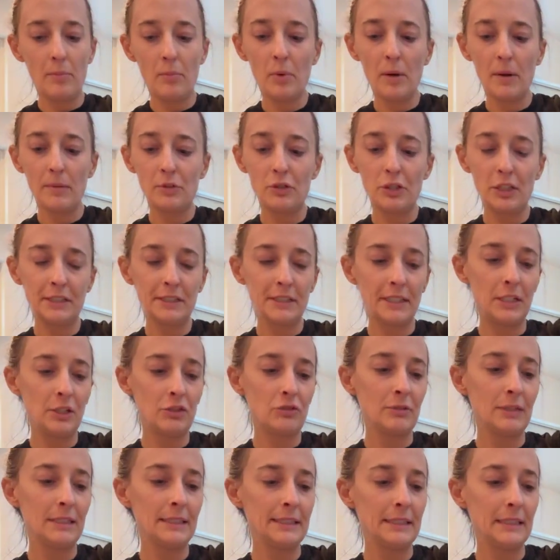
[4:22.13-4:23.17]
We're just gonna
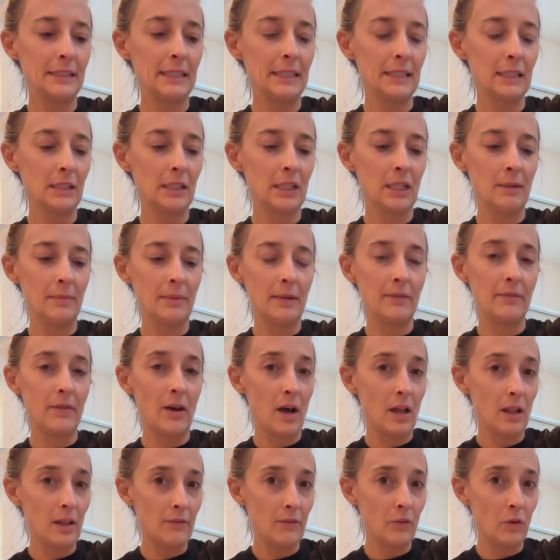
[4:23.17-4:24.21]
drizzle in a little bit of
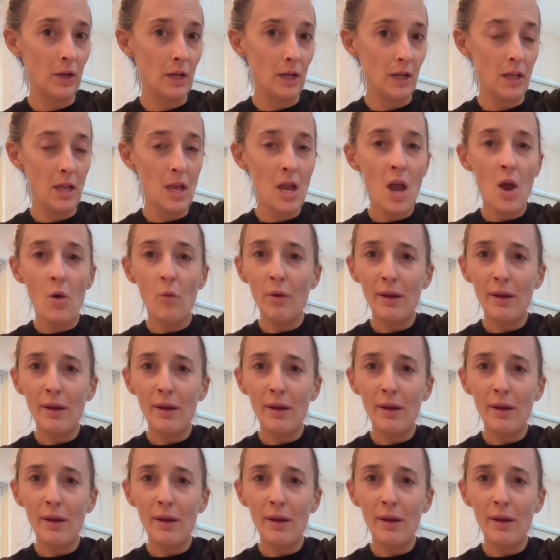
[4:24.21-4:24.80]
olive oil.